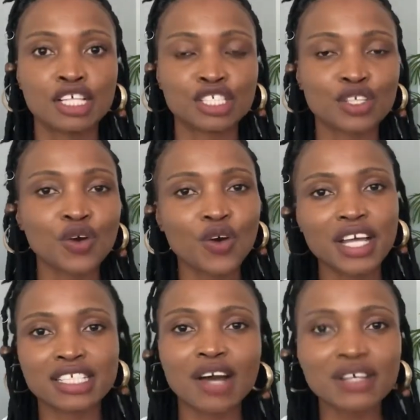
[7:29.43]
So
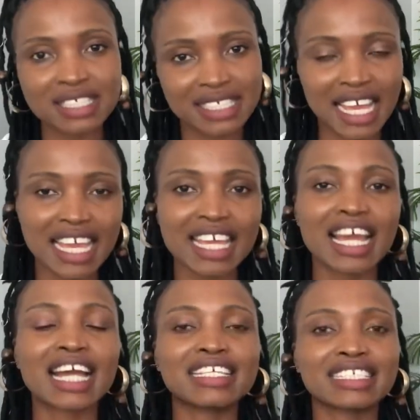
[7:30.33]
as I was saying,
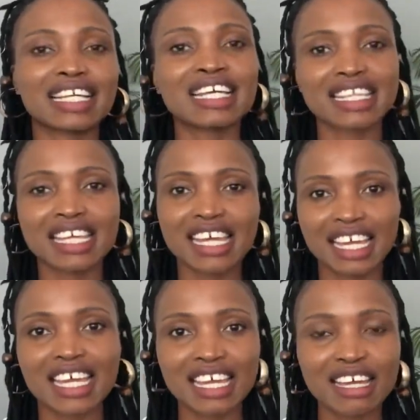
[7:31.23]
I said the
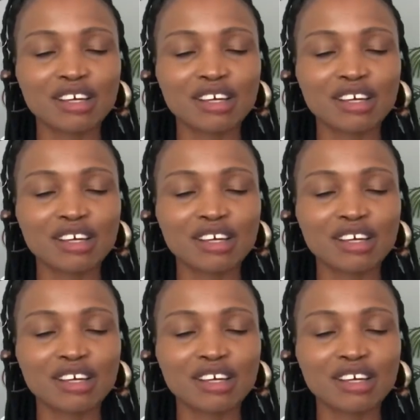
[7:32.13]
hair